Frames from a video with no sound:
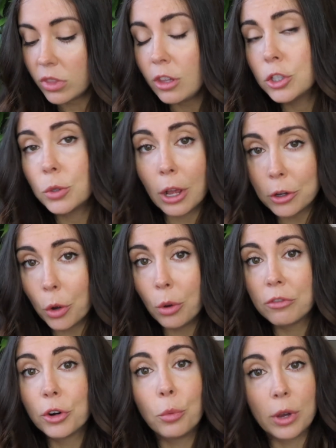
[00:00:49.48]
So I'll go
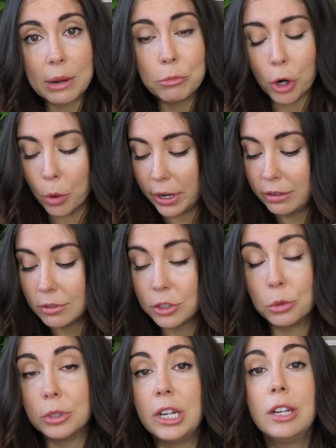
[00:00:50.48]
over what I'm growing. It's
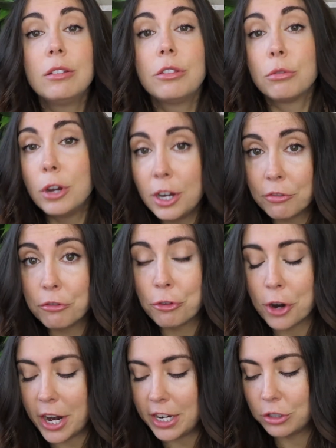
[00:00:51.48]
only 3 different
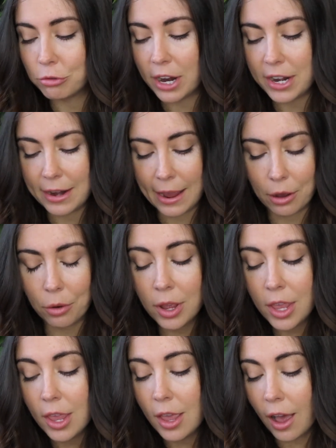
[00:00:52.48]
varieties right
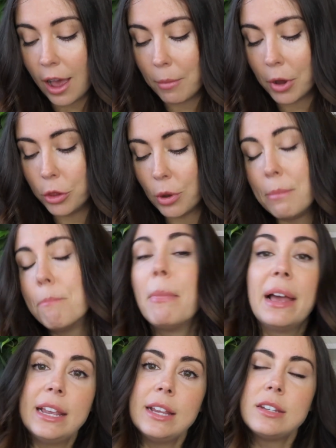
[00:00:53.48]
now, although I
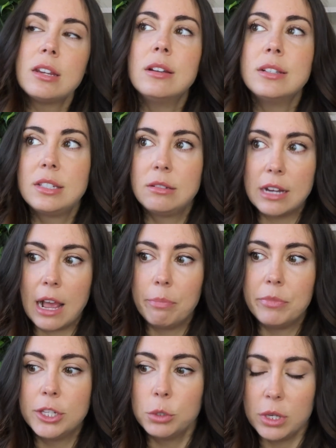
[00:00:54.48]
might
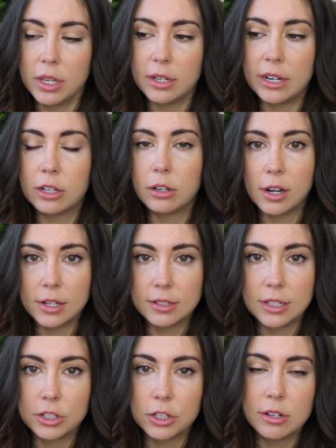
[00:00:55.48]
stop this weekend at a garden
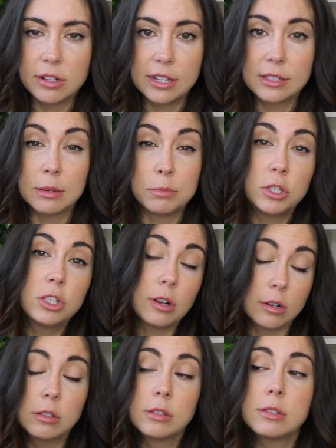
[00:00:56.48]
center and get some
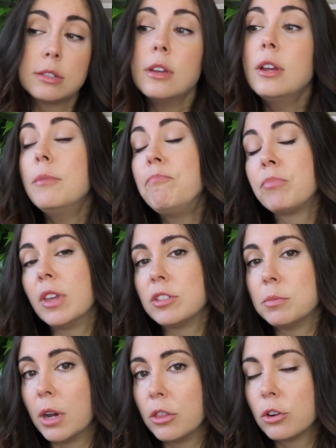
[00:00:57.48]
starts of
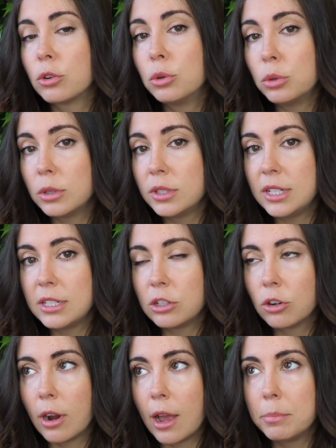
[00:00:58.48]
some other cool season
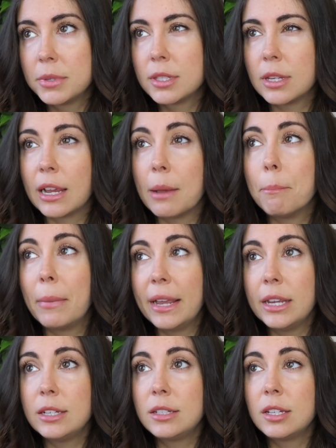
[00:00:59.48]
crops. Like I
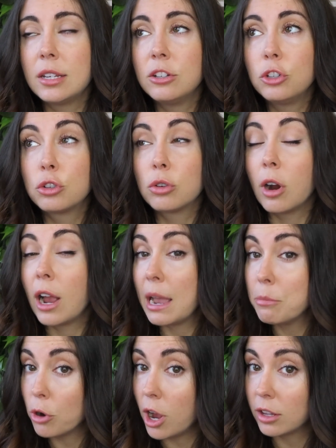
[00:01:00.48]
might
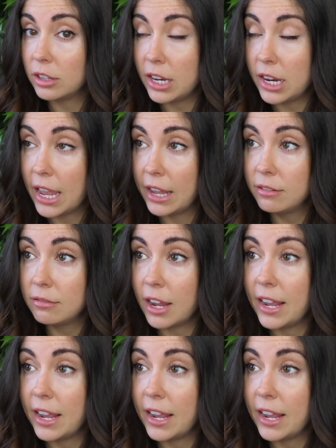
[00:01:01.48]
try broccoli again.